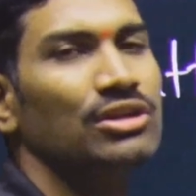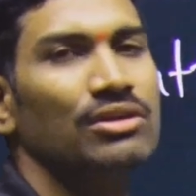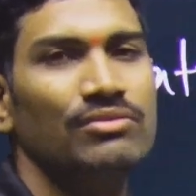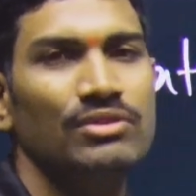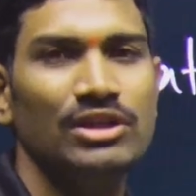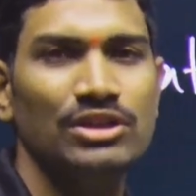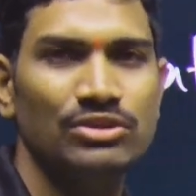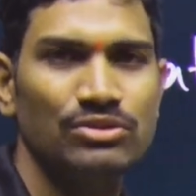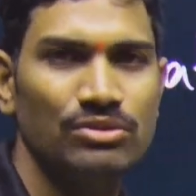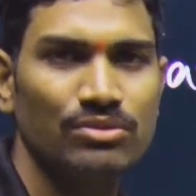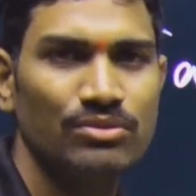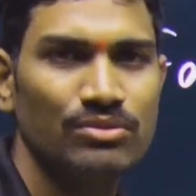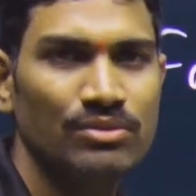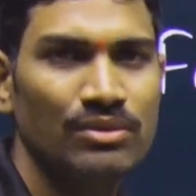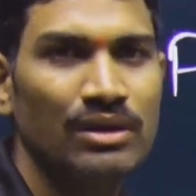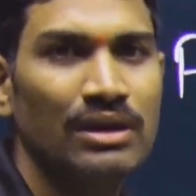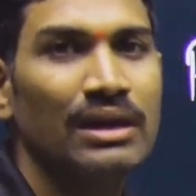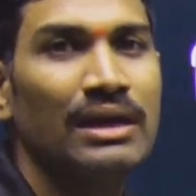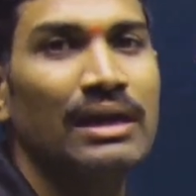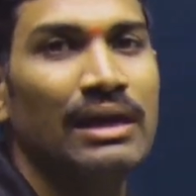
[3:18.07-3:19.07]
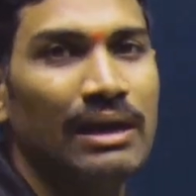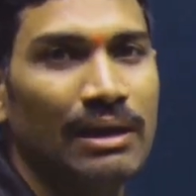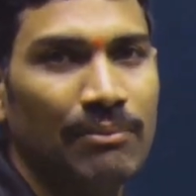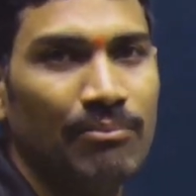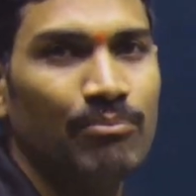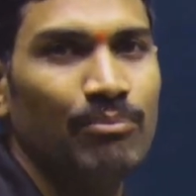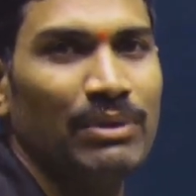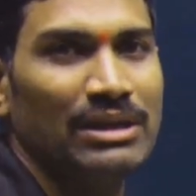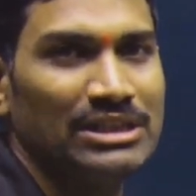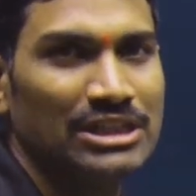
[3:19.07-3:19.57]
of these two.
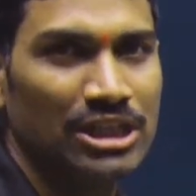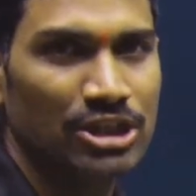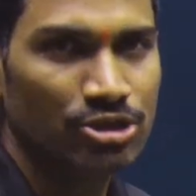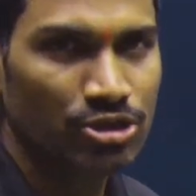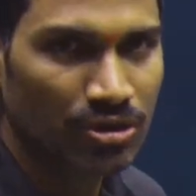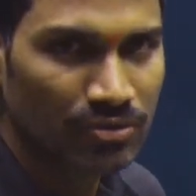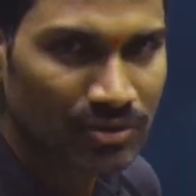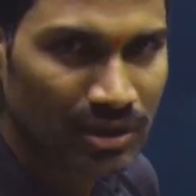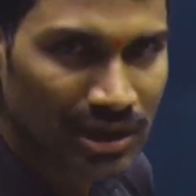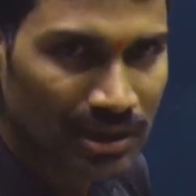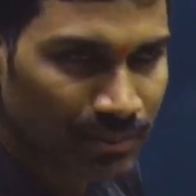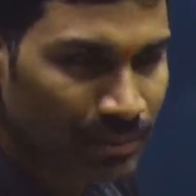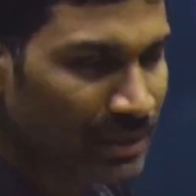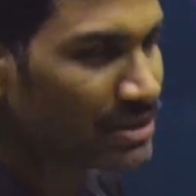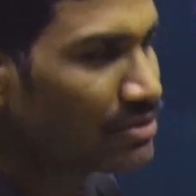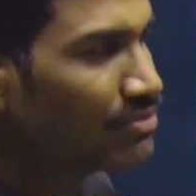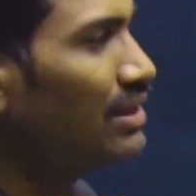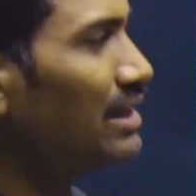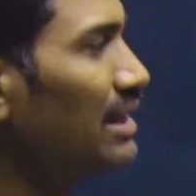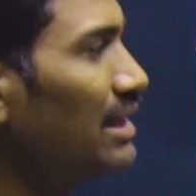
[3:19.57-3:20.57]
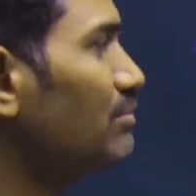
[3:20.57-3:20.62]
Majority of the lipids we are